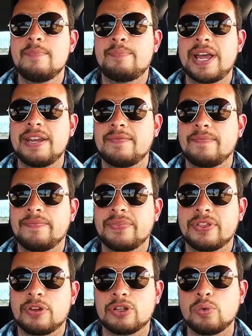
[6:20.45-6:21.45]
But
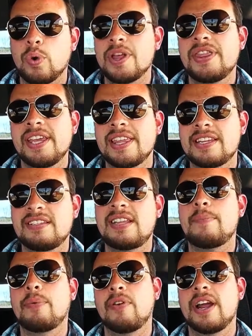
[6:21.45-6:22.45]
there's one thing that
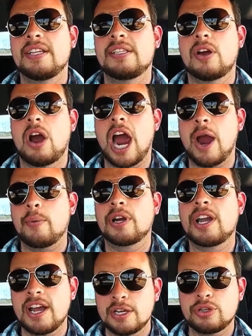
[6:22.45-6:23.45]
separates our
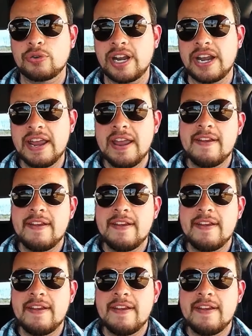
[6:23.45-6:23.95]
country